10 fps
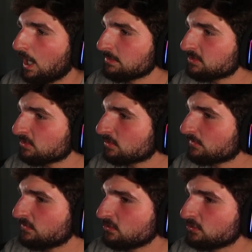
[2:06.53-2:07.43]
I'm still
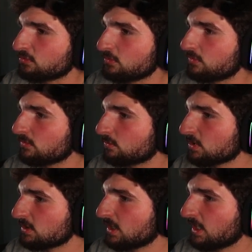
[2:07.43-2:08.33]
confused with
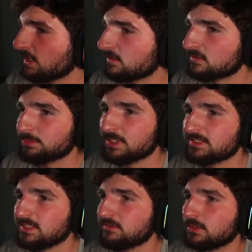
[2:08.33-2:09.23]
what the heck this
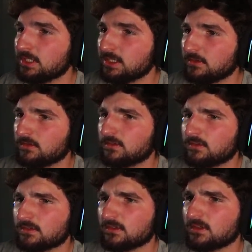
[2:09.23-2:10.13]
place even
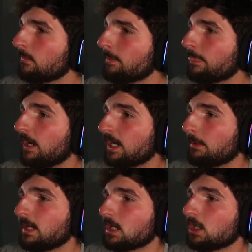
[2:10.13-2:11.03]
is. I
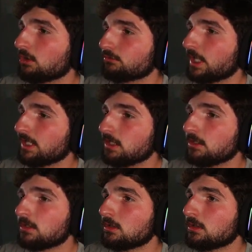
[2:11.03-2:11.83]
got my gun ready.